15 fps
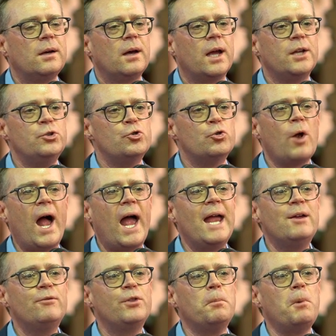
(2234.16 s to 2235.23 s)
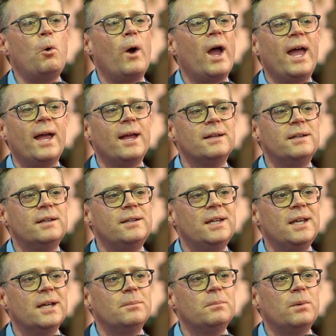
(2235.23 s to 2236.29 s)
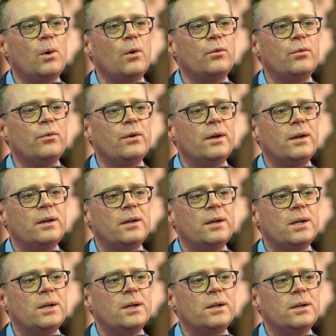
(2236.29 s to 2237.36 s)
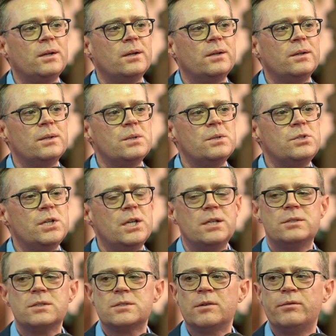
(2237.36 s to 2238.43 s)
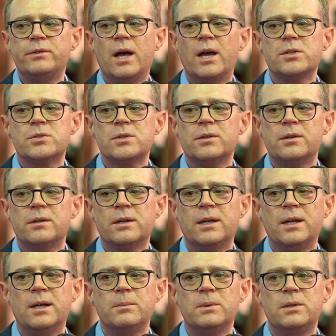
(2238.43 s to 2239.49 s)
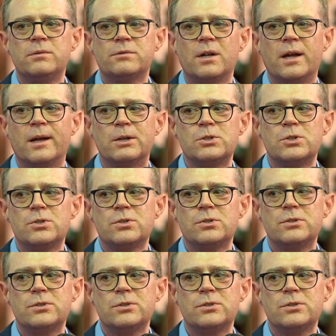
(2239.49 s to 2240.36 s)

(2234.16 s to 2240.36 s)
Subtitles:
I drive them away in the name of Jesus of Nazareth that came in the flesh.